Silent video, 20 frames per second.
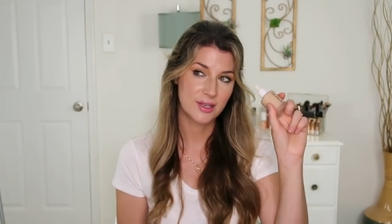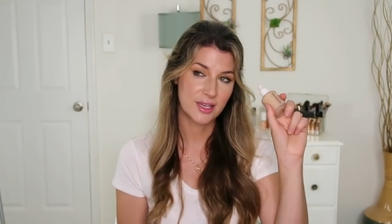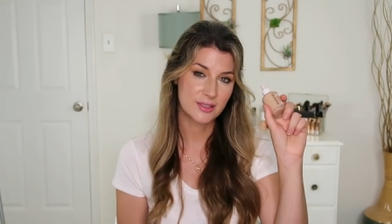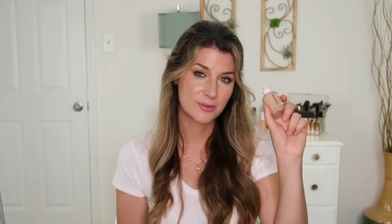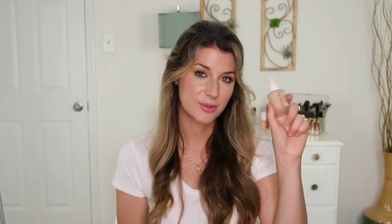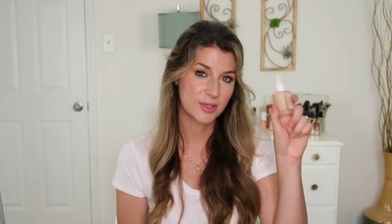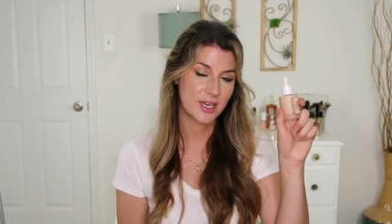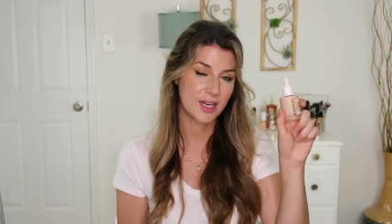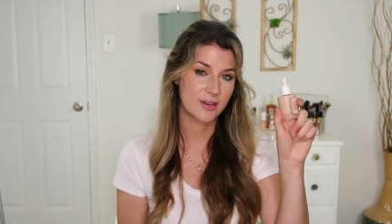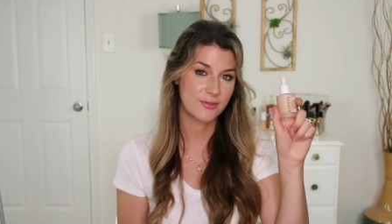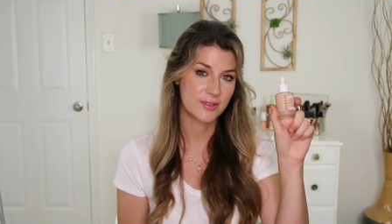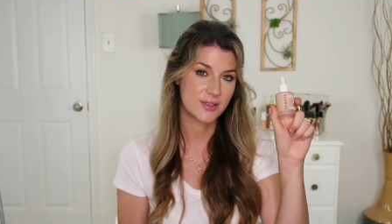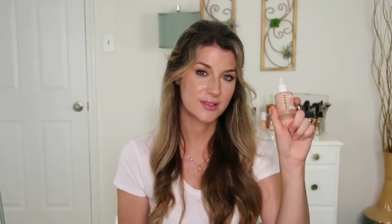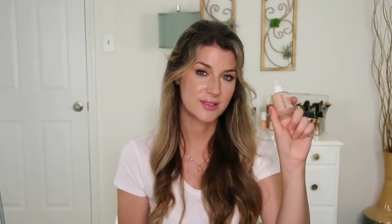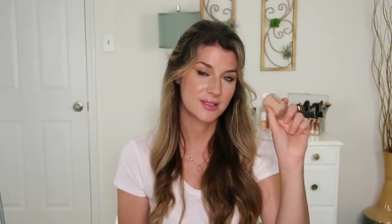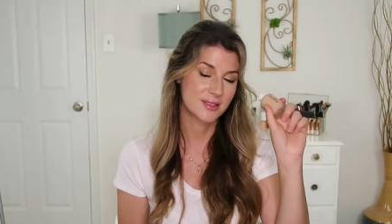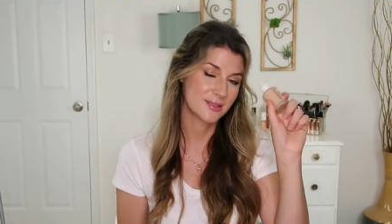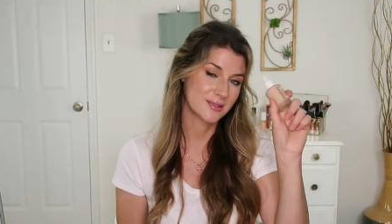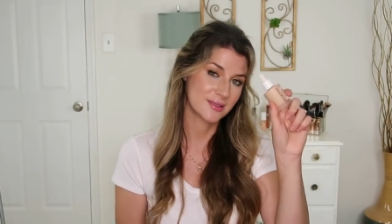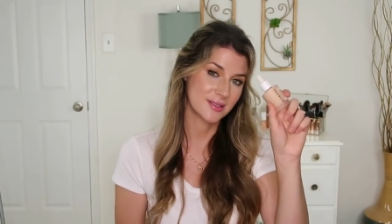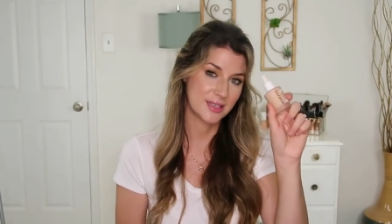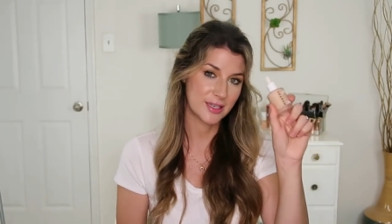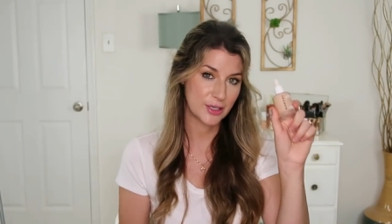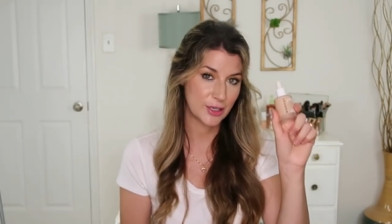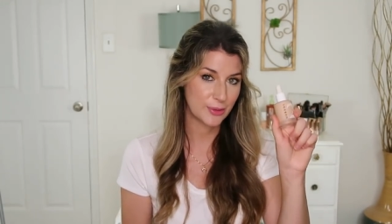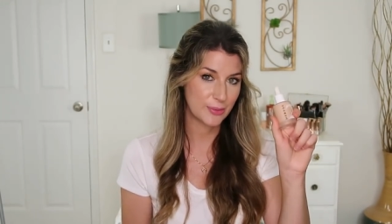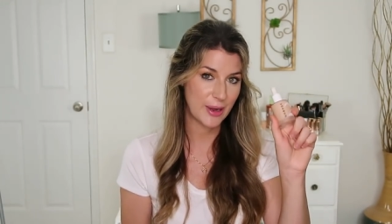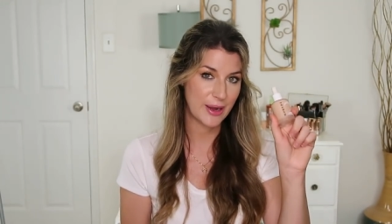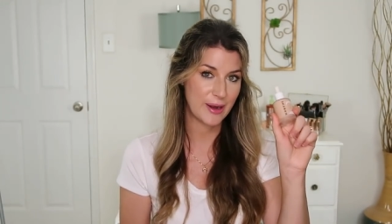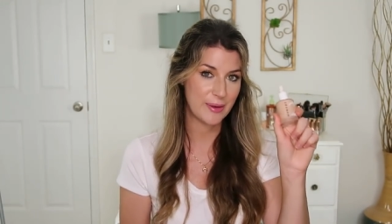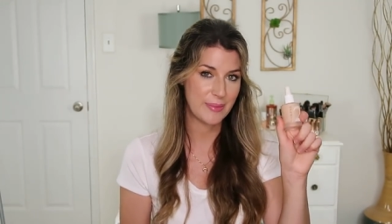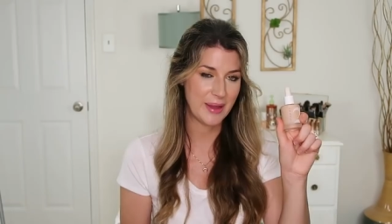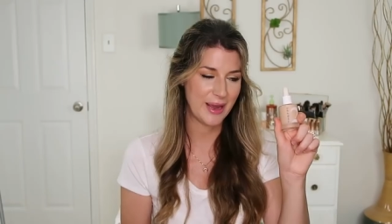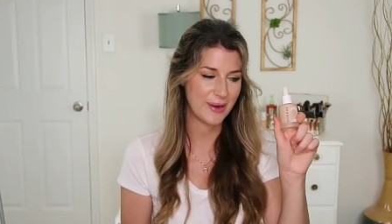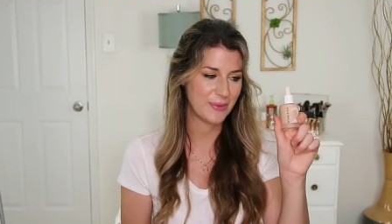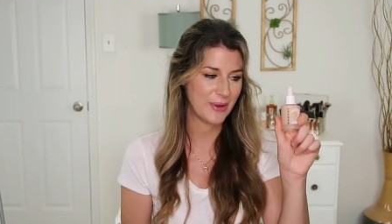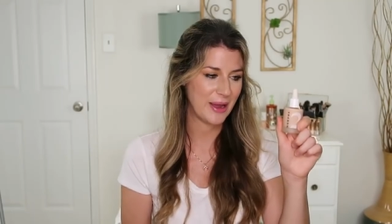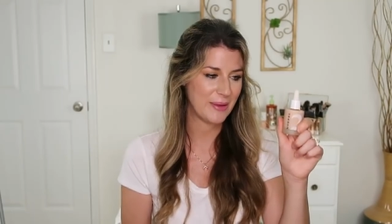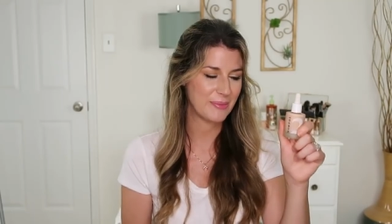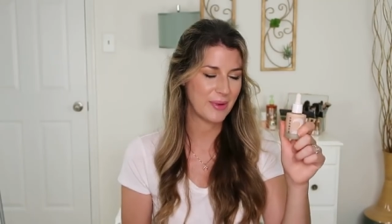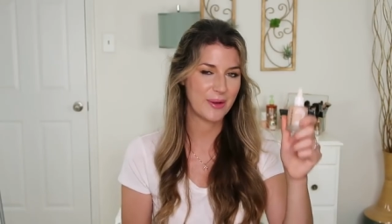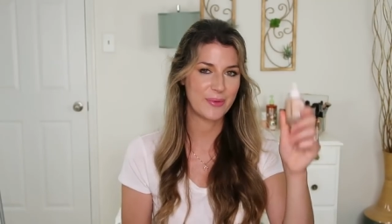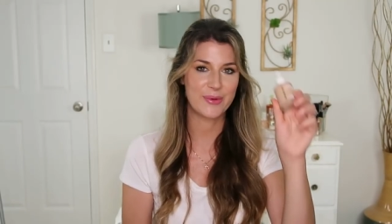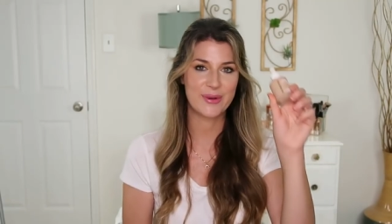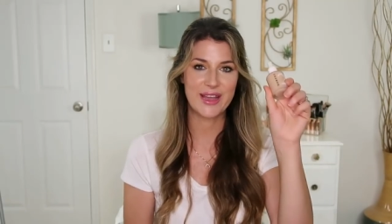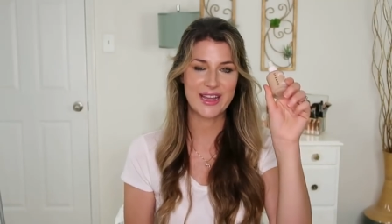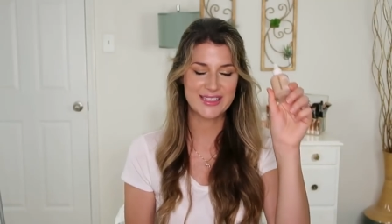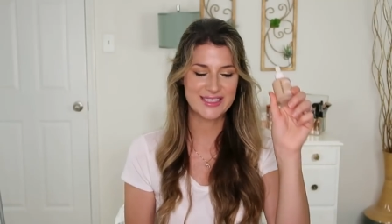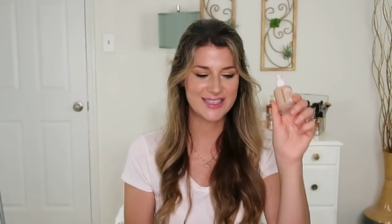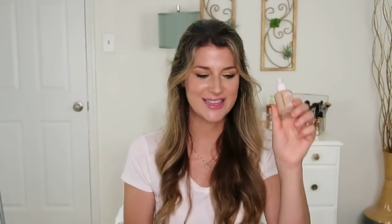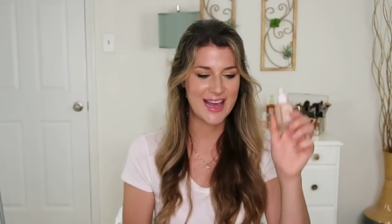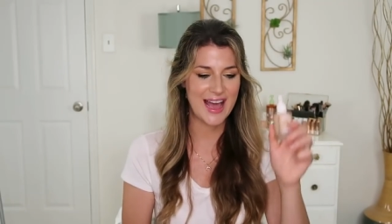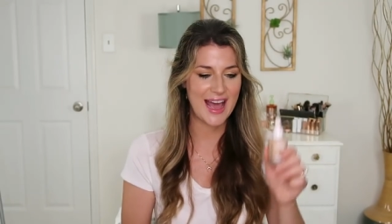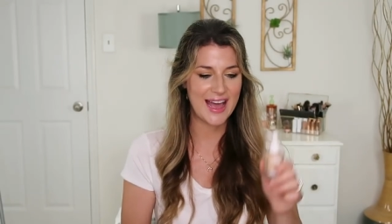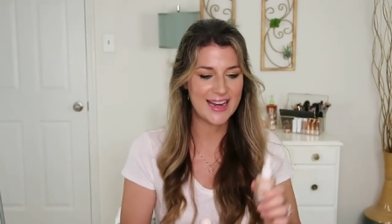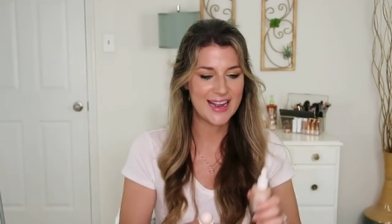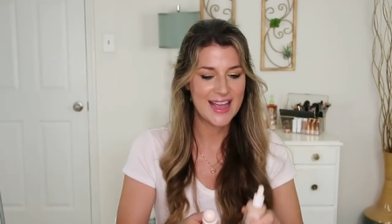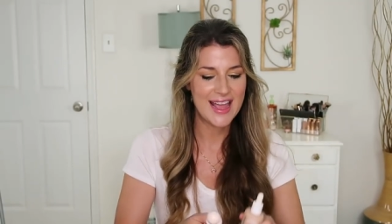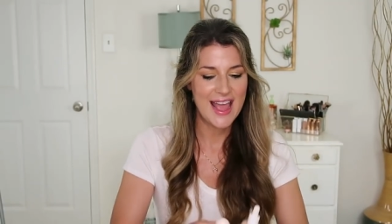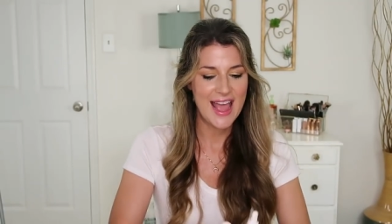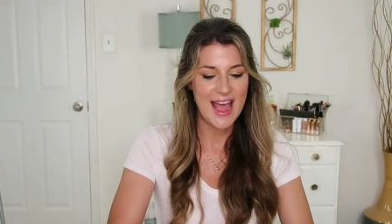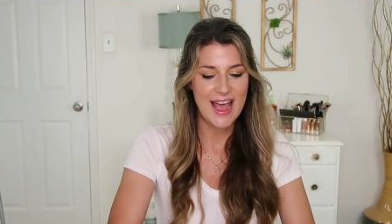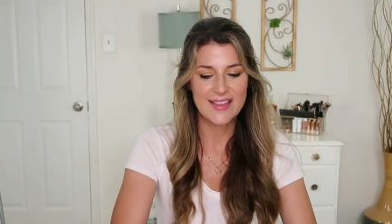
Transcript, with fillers: You guys will hear if it's in a good way or bad way, but we'll get to that.